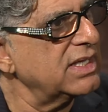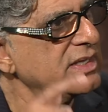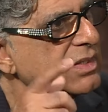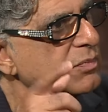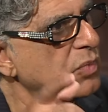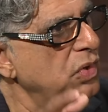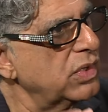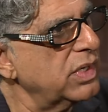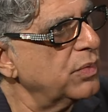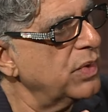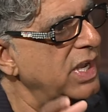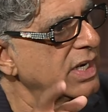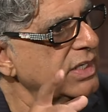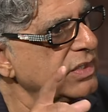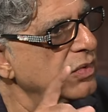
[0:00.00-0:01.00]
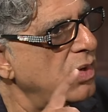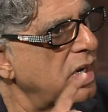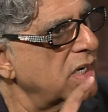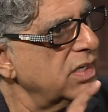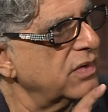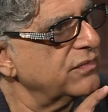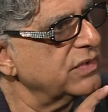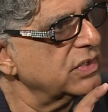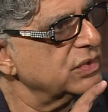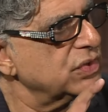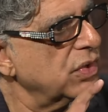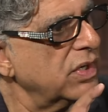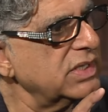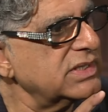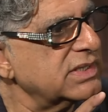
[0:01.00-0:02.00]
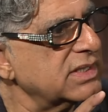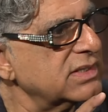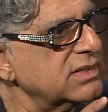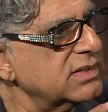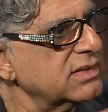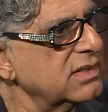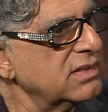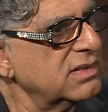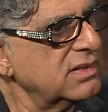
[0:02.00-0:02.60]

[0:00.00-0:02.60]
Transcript: and the more aware you are of your choices,